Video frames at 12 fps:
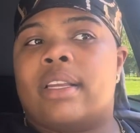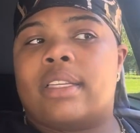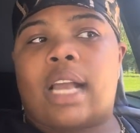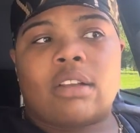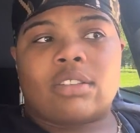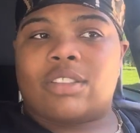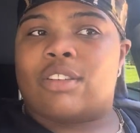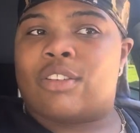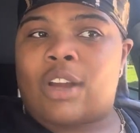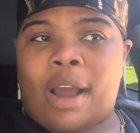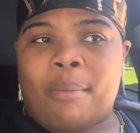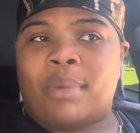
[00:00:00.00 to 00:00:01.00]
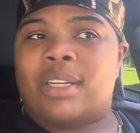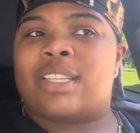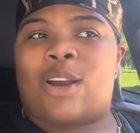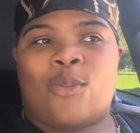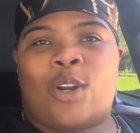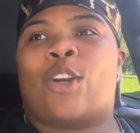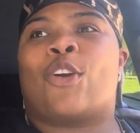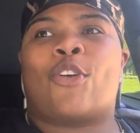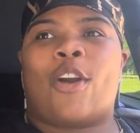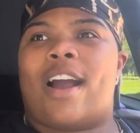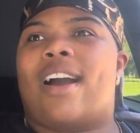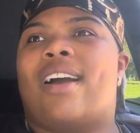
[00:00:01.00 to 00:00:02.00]
Y'all just don't know how much I want to
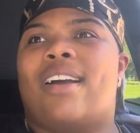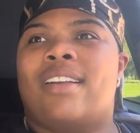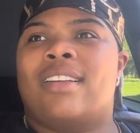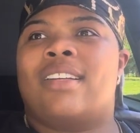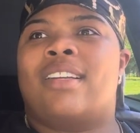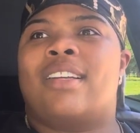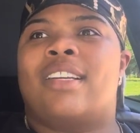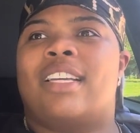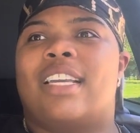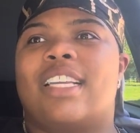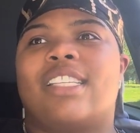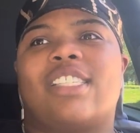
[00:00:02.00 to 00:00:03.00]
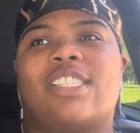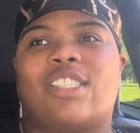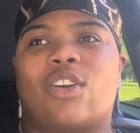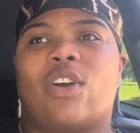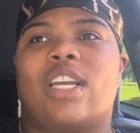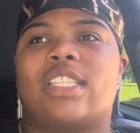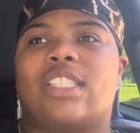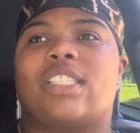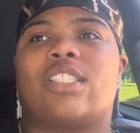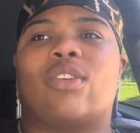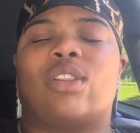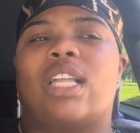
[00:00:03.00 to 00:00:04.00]
cry. It's just so, it's just
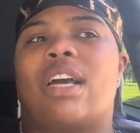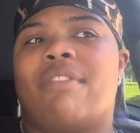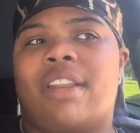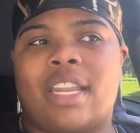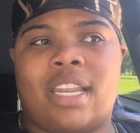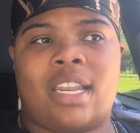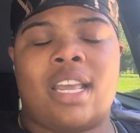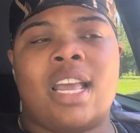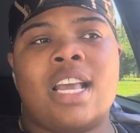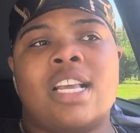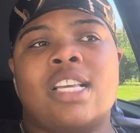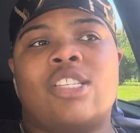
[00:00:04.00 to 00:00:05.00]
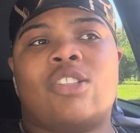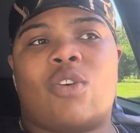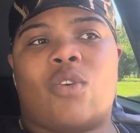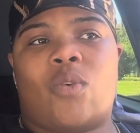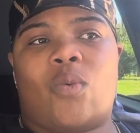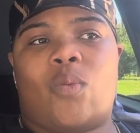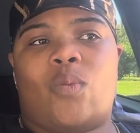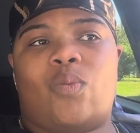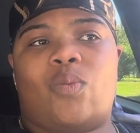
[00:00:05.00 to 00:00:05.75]
so loving and so